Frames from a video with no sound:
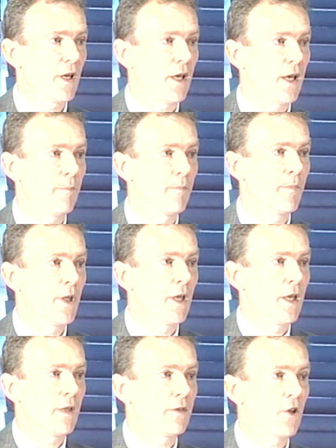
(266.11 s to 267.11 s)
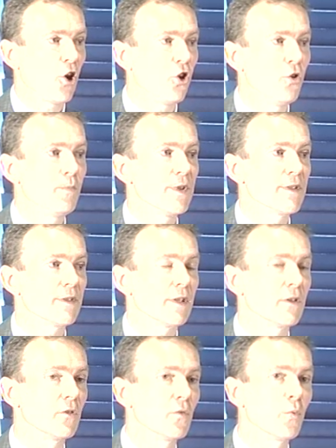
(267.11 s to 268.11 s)
the hope is
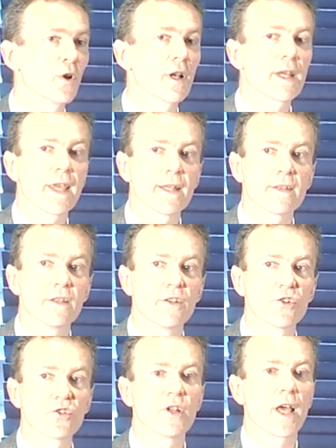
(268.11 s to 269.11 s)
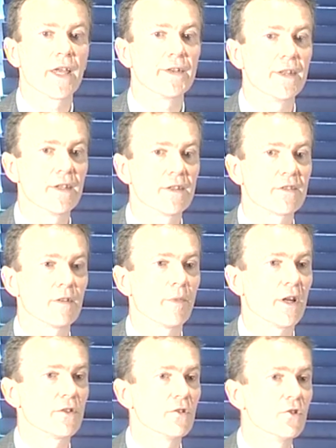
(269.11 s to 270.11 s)
that you will get additional ideas
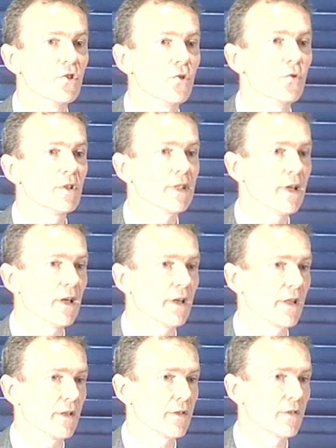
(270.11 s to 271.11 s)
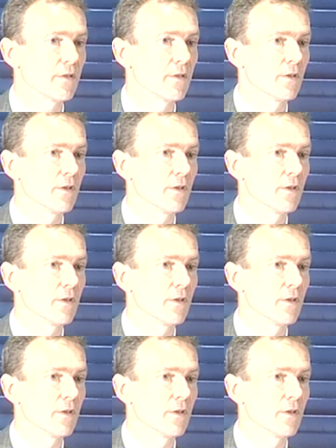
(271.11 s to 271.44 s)
about new targets,